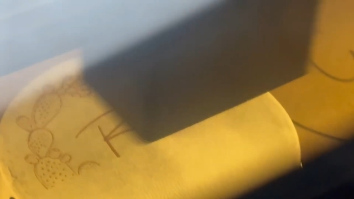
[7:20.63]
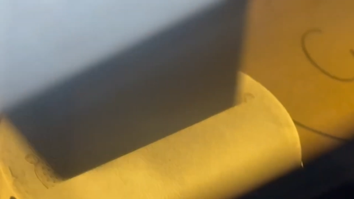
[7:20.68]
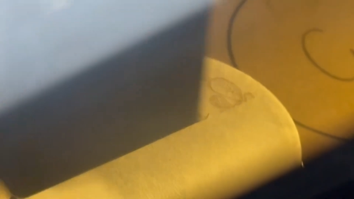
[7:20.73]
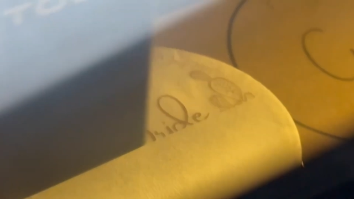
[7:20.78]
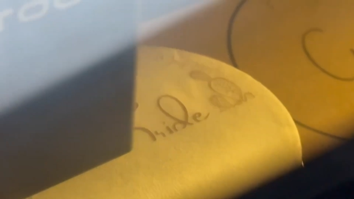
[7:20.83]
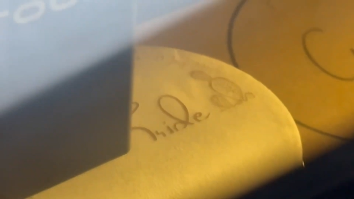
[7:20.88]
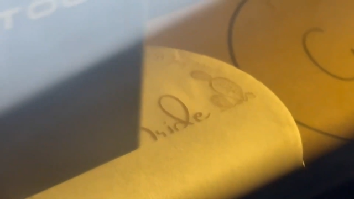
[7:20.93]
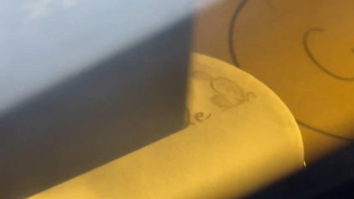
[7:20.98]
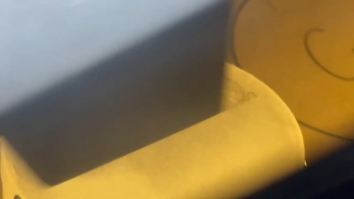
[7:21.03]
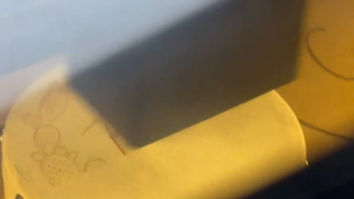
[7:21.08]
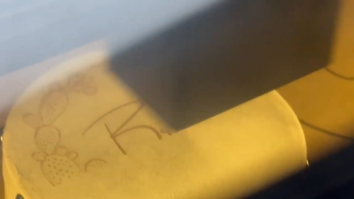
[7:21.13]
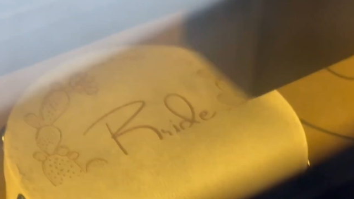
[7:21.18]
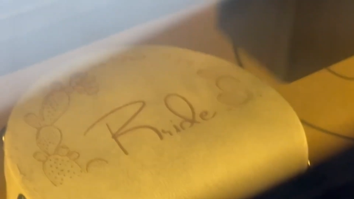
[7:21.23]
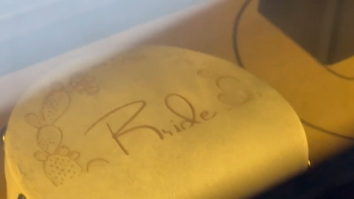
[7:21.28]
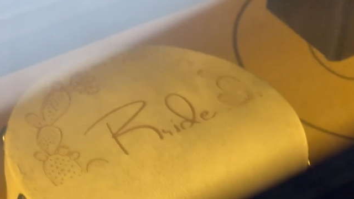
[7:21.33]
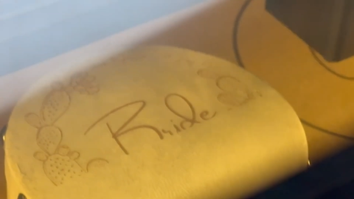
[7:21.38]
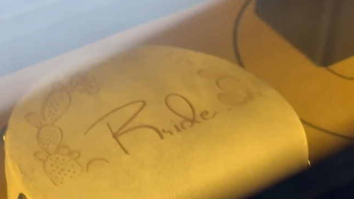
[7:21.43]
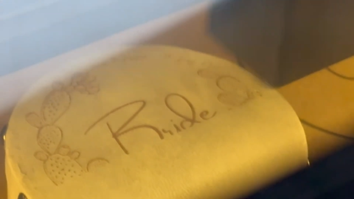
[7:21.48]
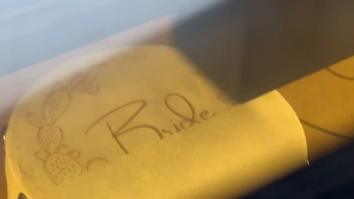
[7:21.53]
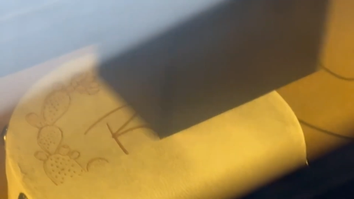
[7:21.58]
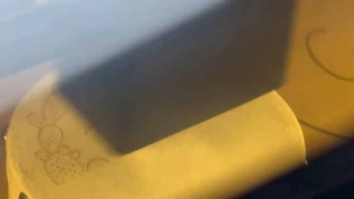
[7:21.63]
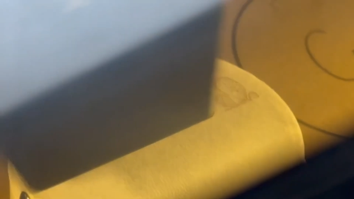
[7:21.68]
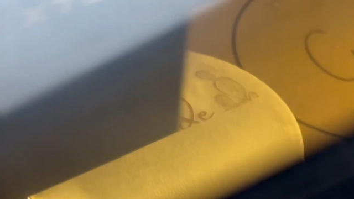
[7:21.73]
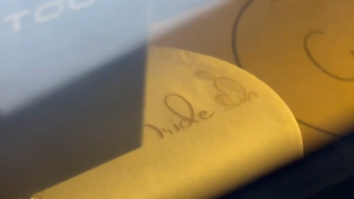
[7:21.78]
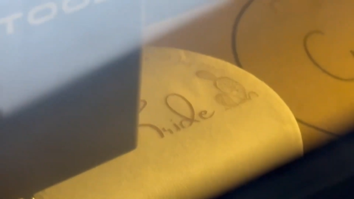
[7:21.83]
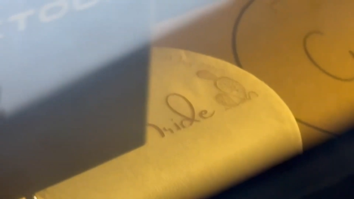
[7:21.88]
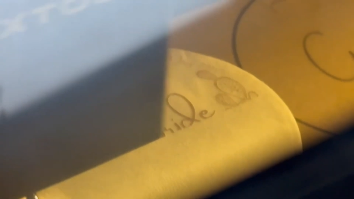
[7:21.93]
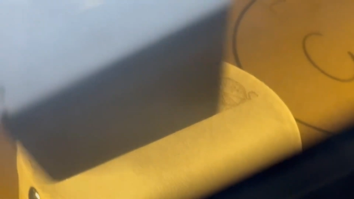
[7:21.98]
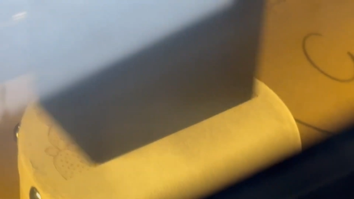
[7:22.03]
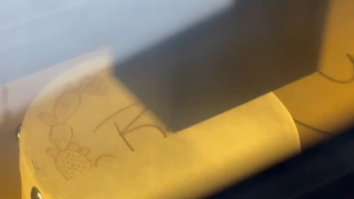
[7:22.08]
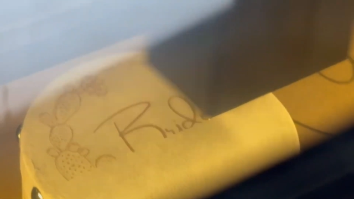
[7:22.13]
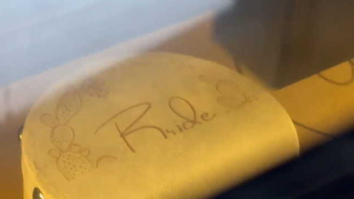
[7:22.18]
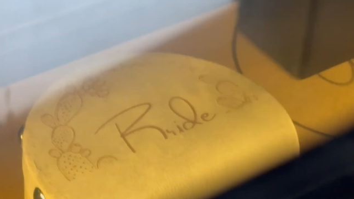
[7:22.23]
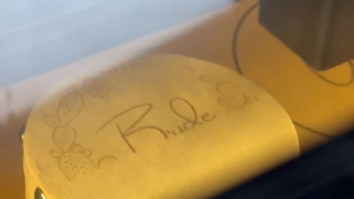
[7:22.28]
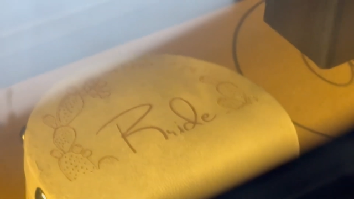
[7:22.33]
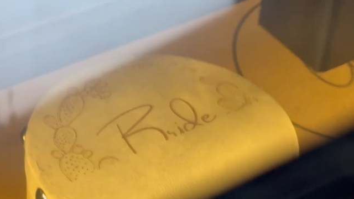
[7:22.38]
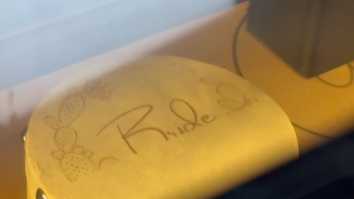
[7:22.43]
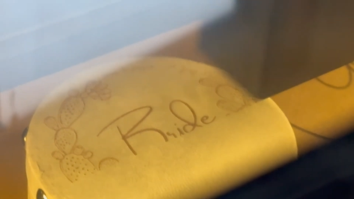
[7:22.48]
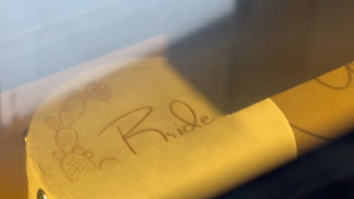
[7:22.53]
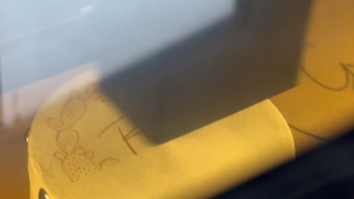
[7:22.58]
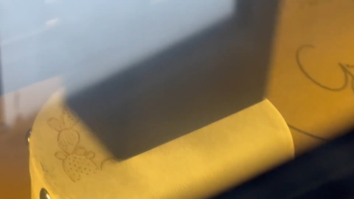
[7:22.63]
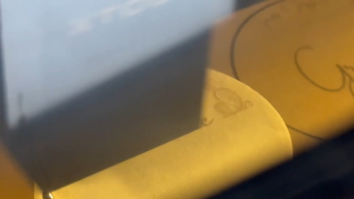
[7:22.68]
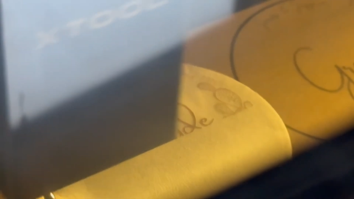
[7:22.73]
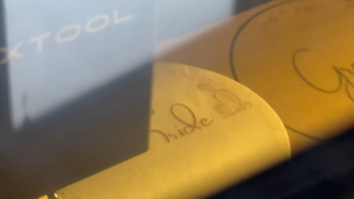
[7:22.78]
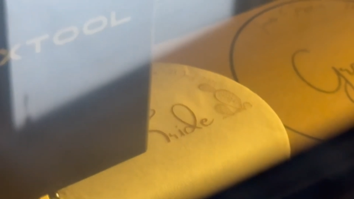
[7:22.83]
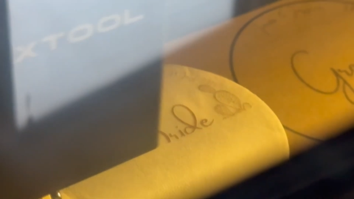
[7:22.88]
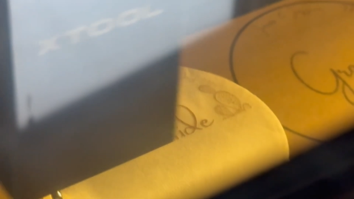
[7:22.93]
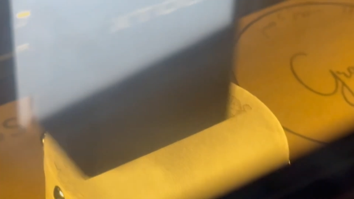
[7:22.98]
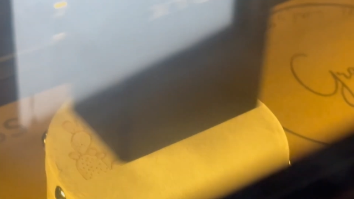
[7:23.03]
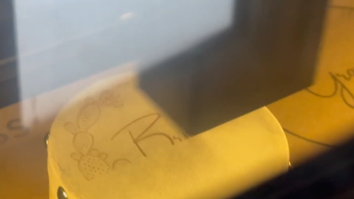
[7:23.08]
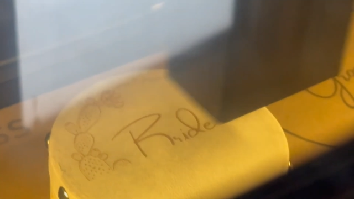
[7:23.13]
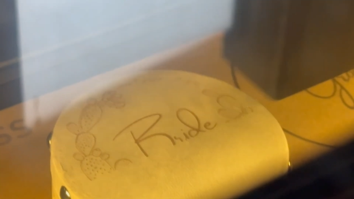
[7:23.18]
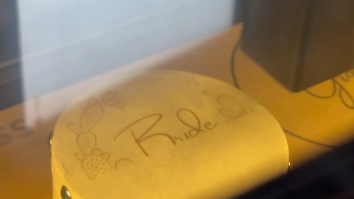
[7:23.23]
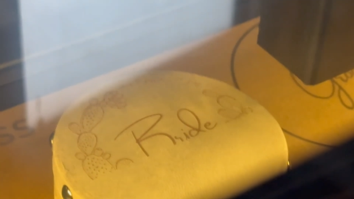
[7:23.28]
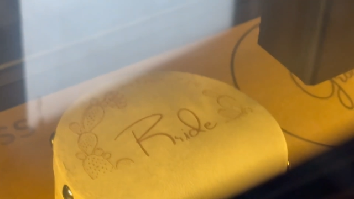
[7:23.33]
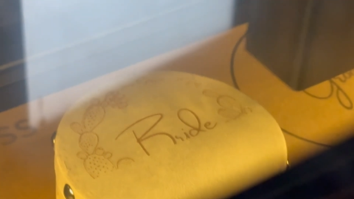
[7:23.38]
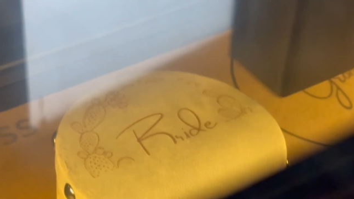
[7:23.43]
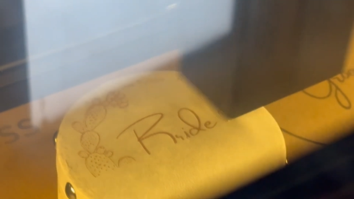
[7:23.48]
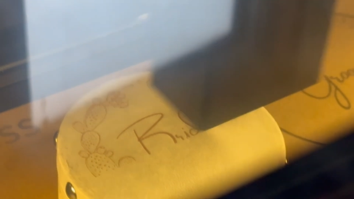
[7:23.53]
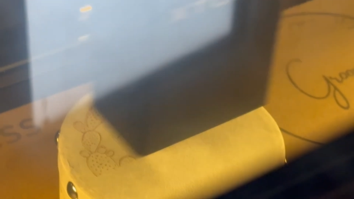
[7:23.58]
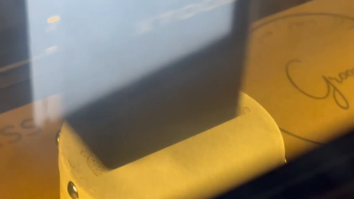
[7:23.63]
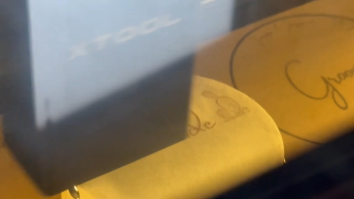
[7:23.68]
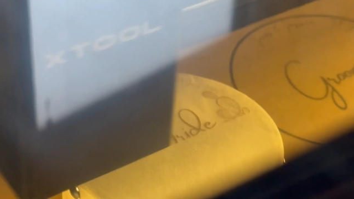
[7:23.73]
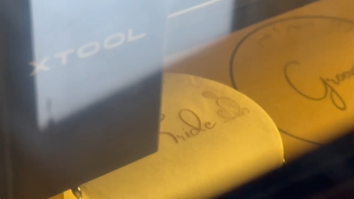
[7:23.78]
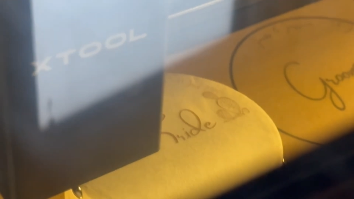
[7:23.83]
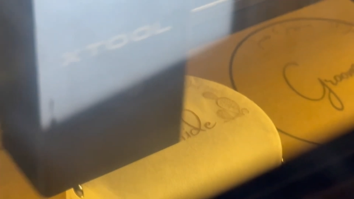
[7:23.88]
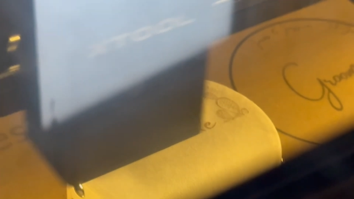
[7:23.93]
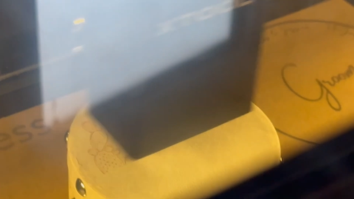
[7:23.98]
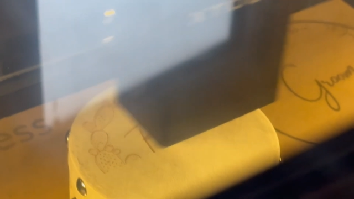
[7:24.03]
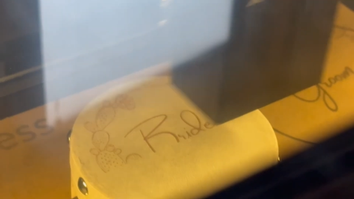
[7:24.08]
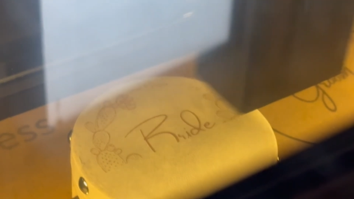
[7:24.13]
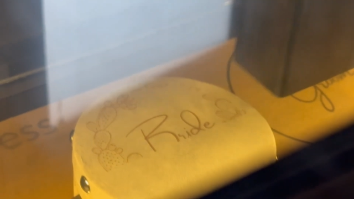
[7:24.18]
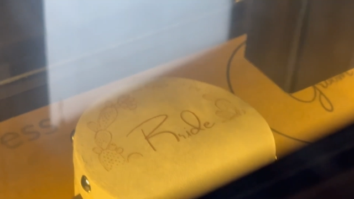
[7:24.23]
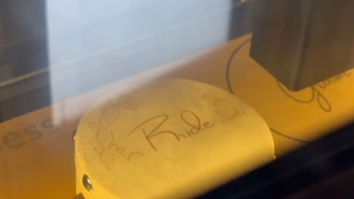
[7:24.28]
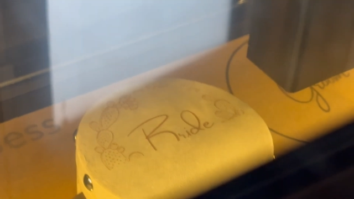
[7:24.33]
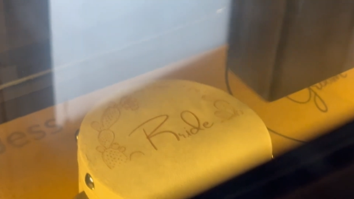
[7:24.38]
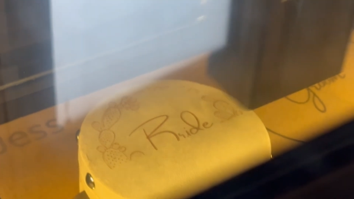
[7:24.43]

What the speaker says: (no speaker visible)